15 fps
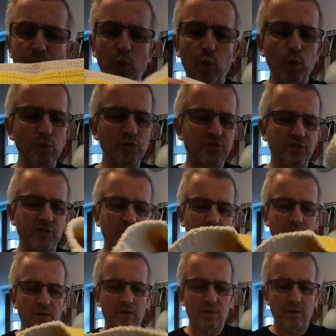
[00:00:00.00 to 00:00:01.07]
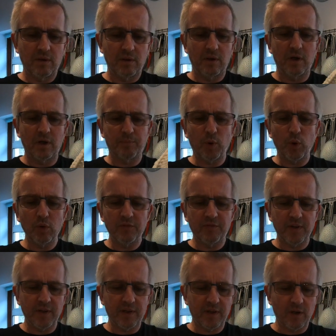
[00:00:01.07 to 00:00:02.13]
balls, a ball of
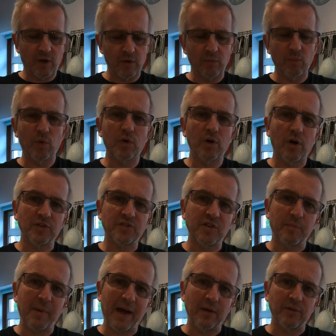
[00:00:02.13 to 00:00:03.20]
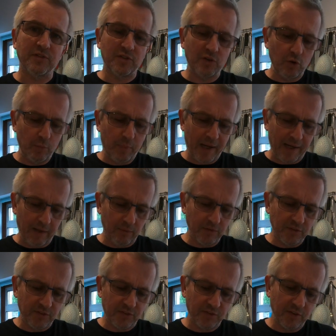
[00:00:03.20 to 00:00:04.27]
the cotton will cost about
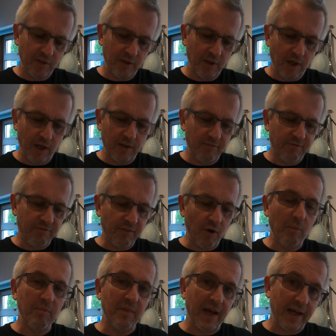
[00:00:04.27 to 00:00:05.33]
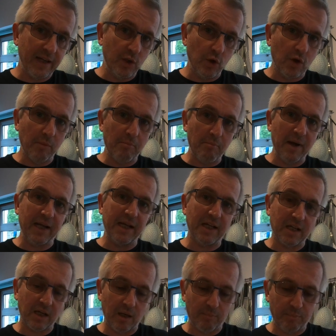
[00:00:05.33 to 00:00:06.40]
£2, and from that you can
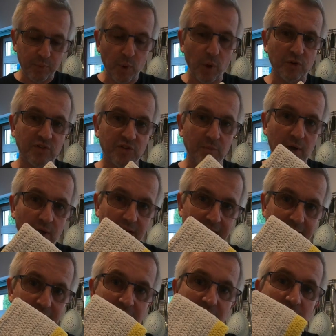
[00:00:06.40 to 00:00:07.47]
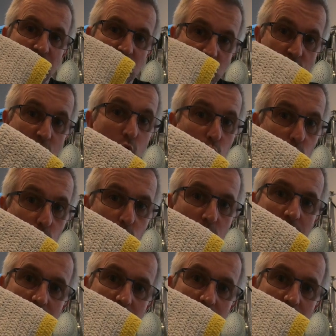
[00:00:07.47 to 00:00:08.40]
make approximately 2